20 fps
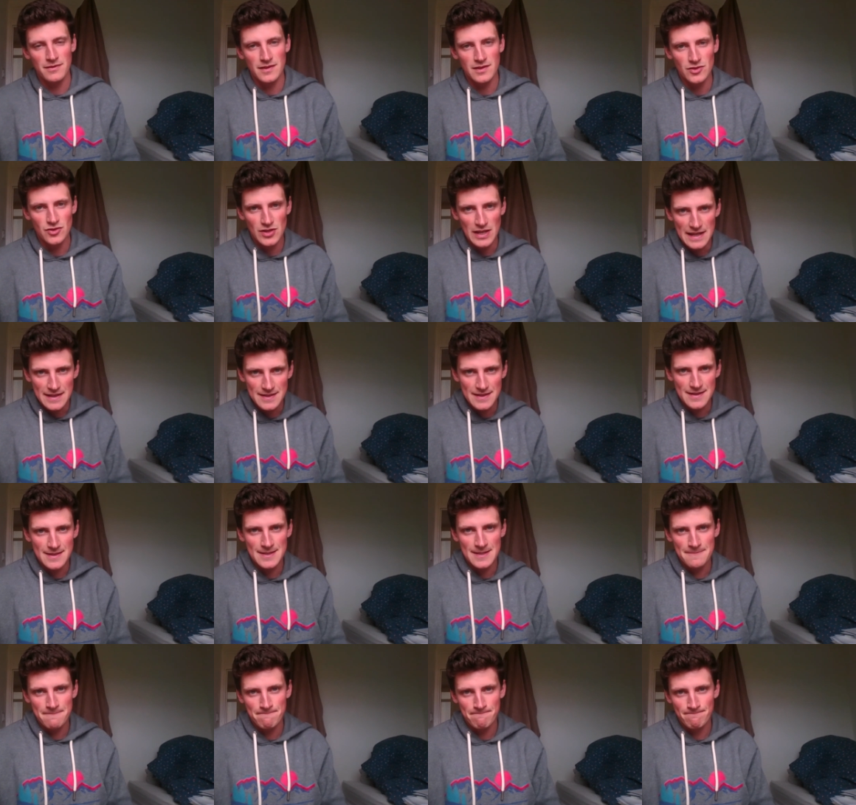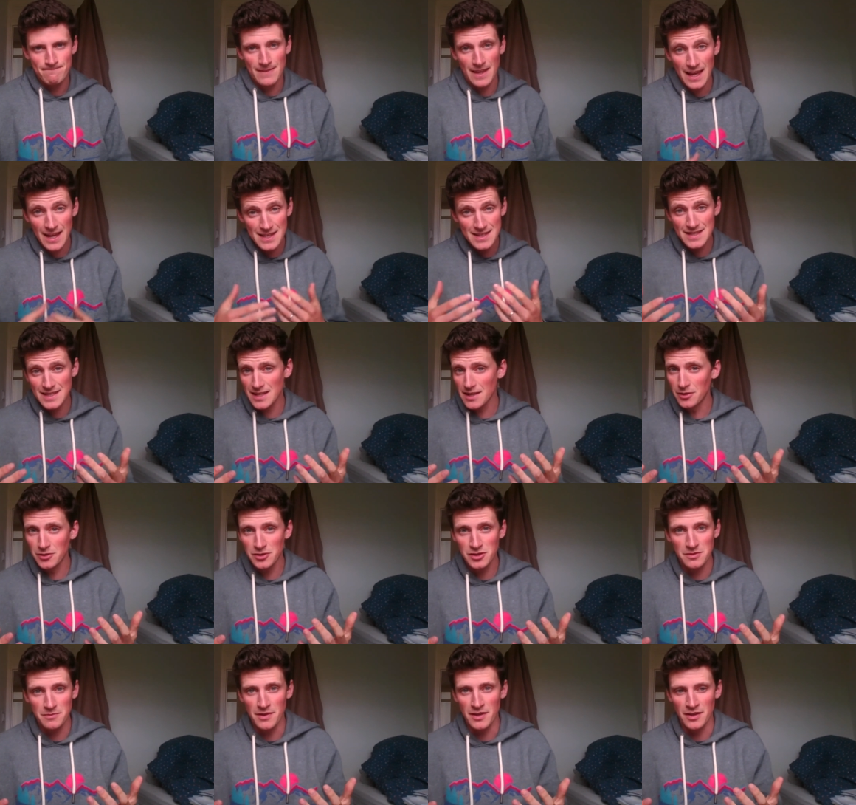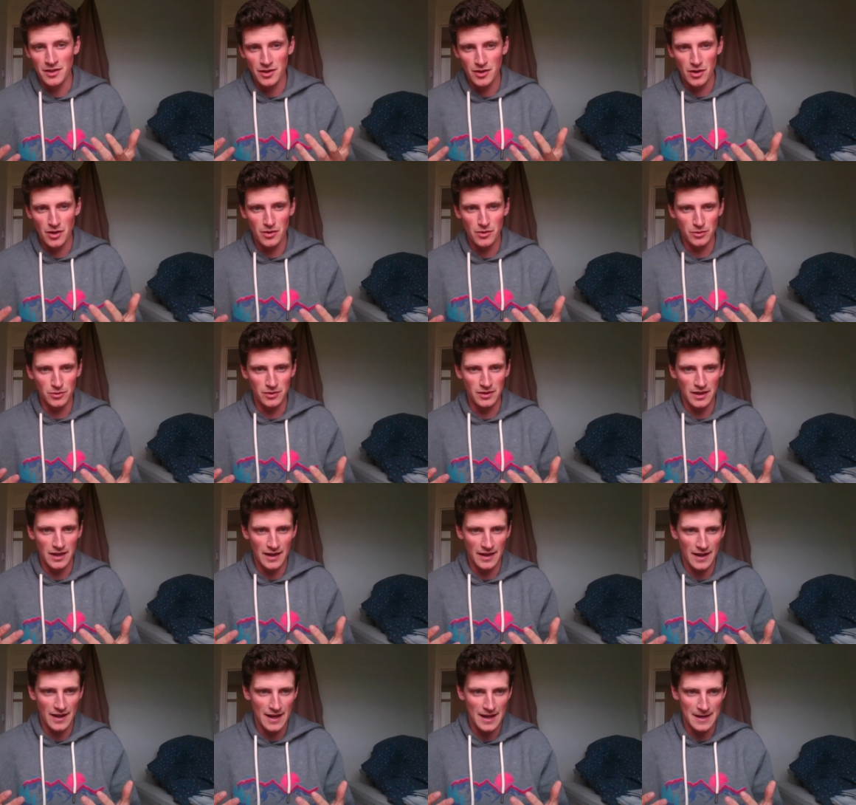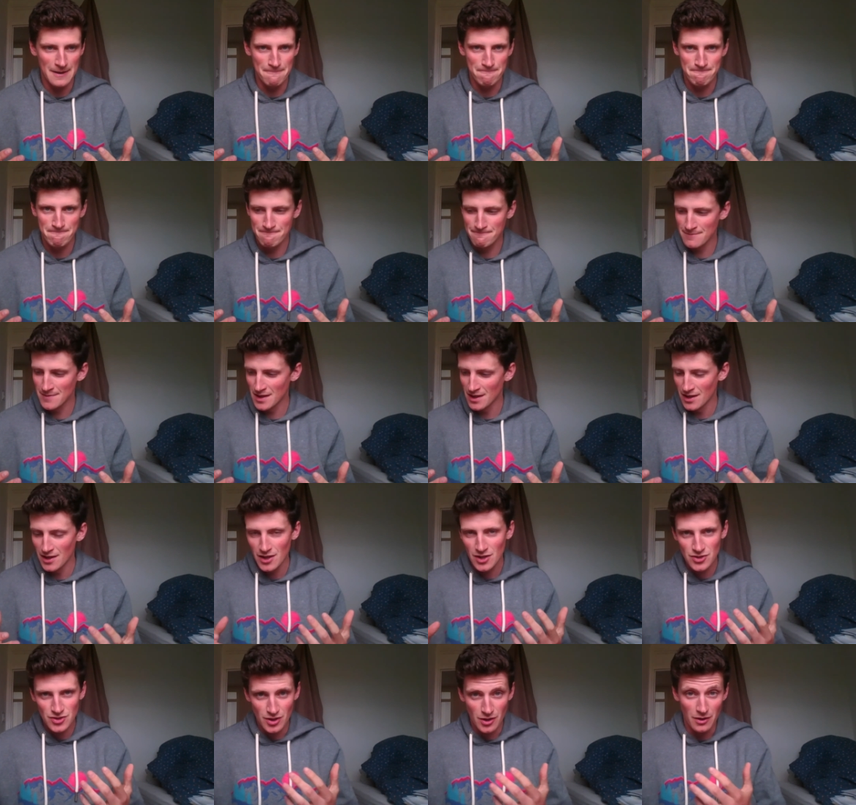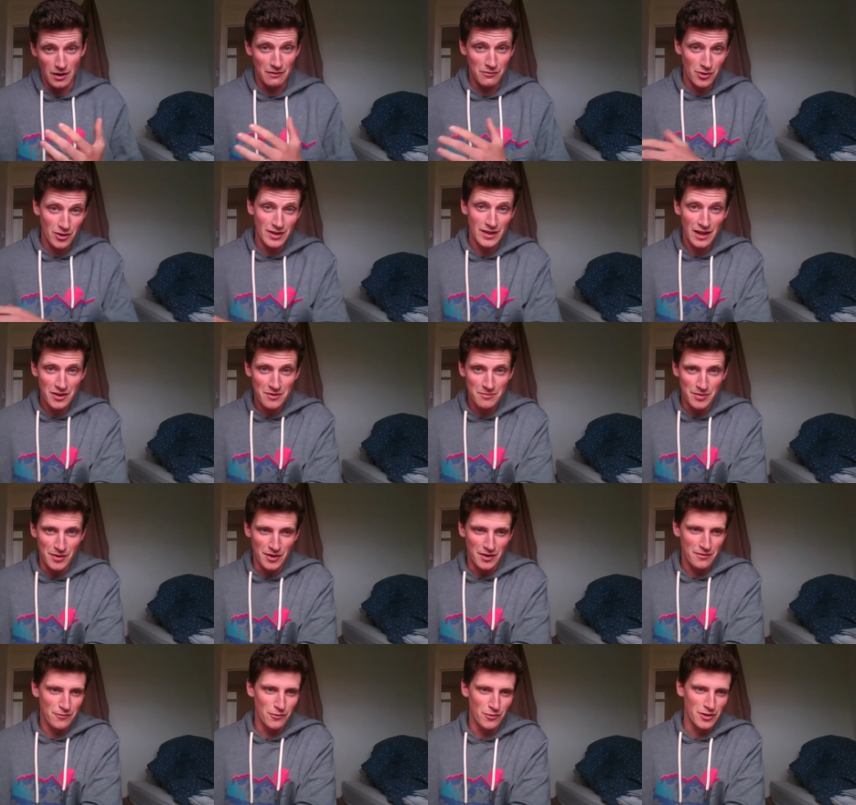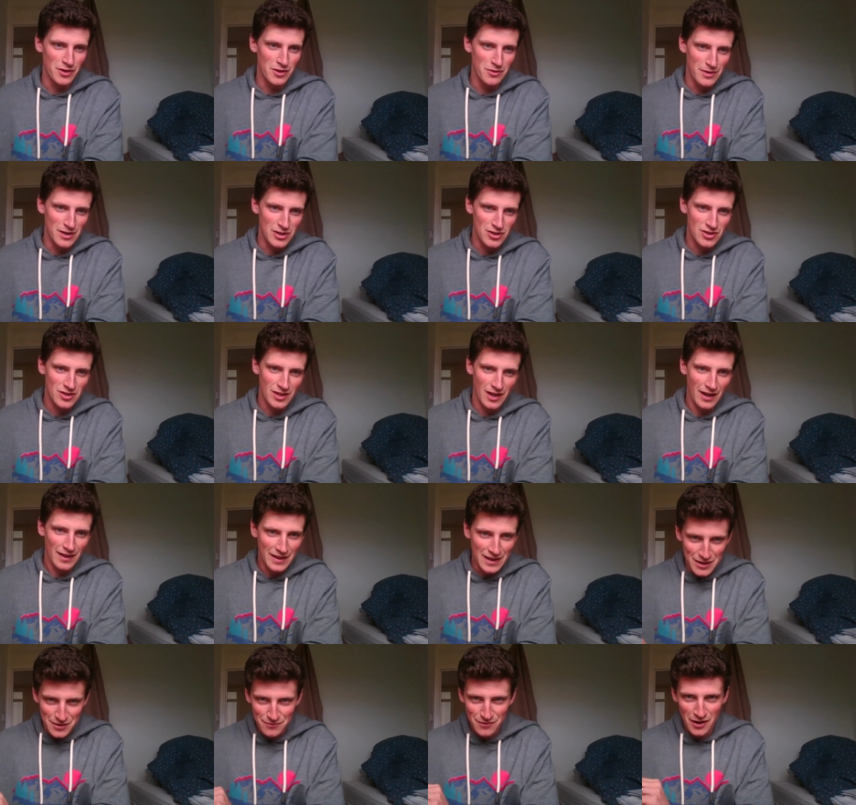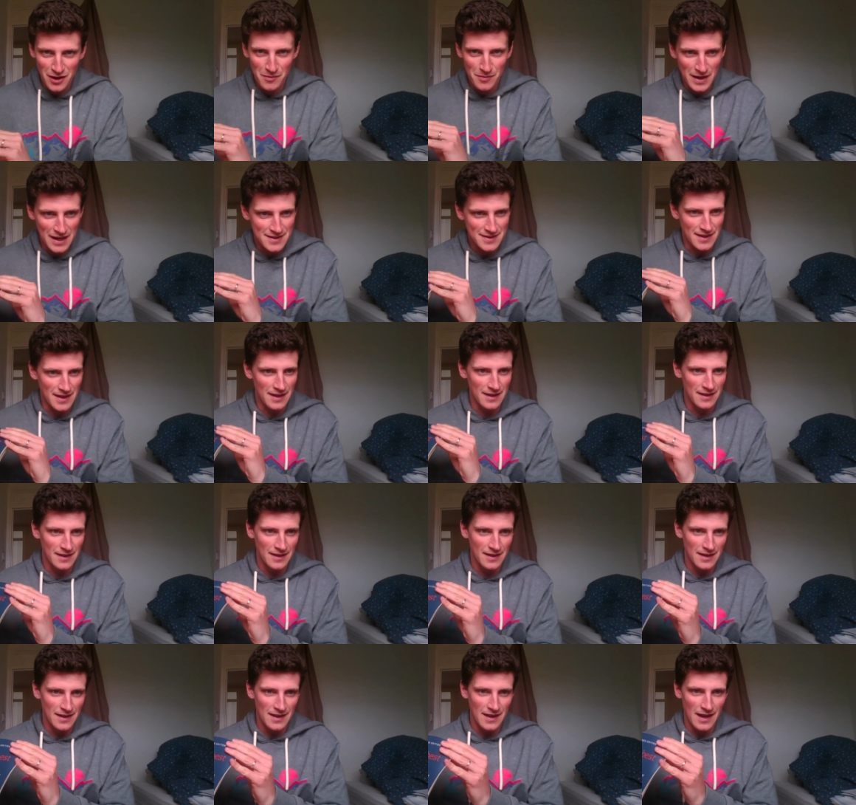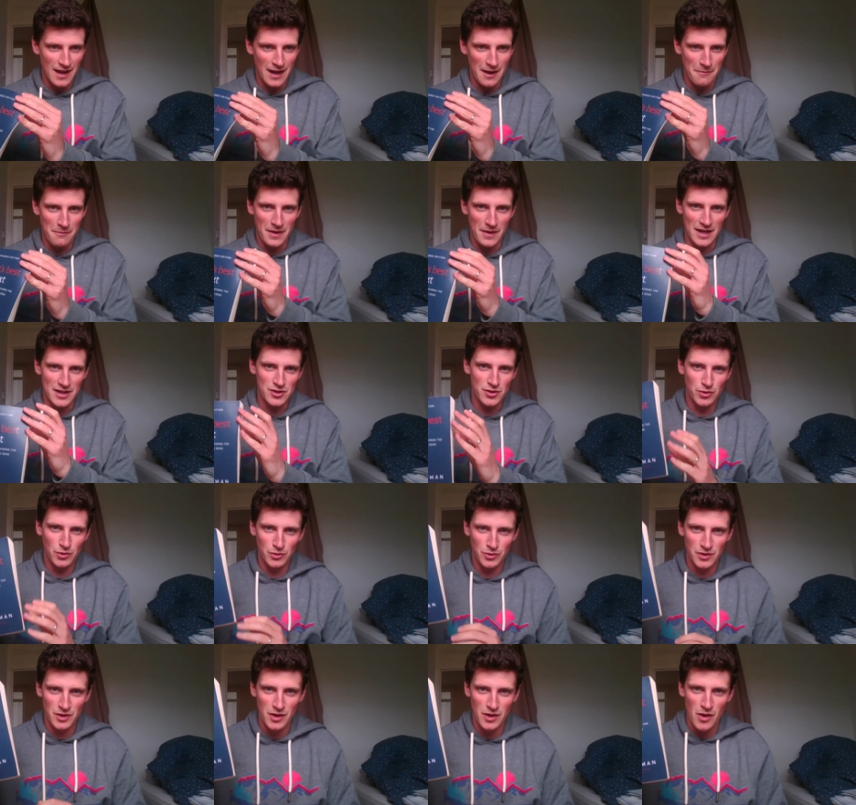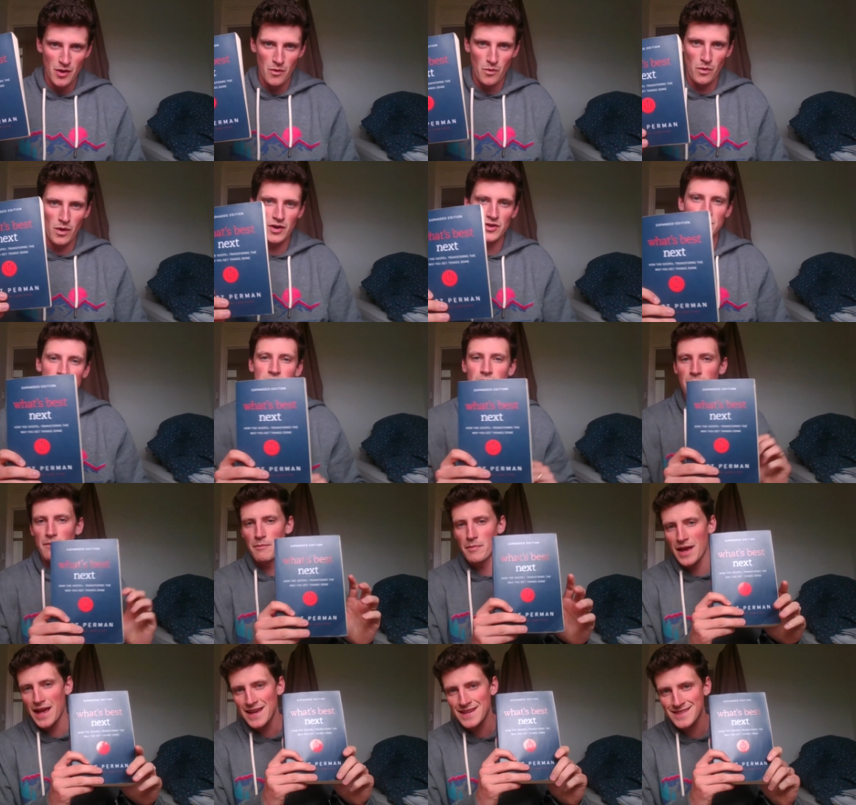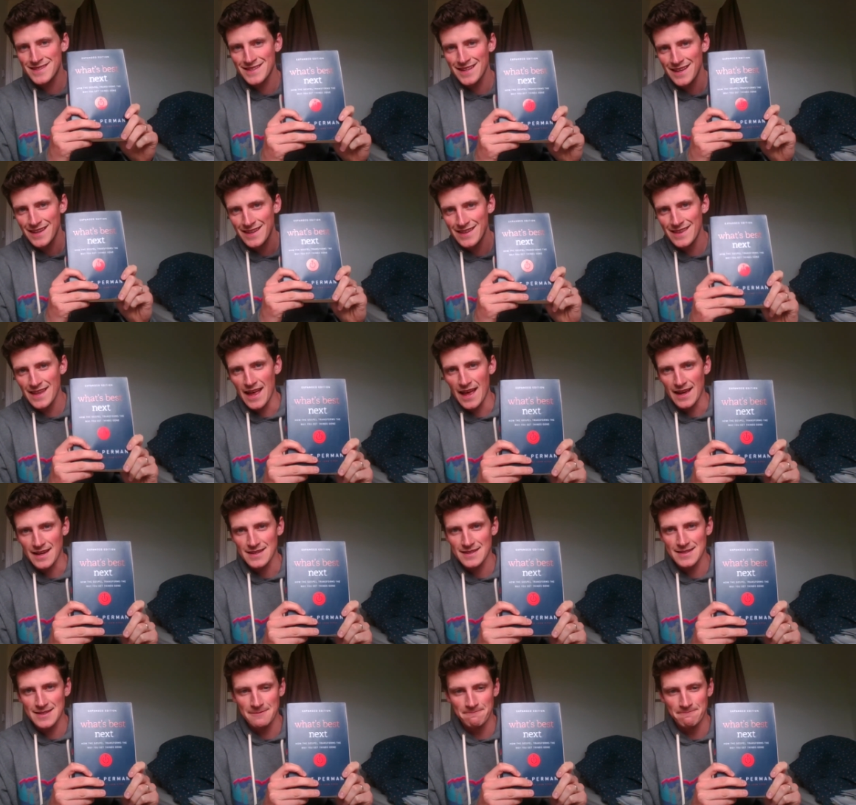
Jesus. That is the ultimate goal and aim. So I've got another book for you which I think is far better. Um, it's called What's Best Next.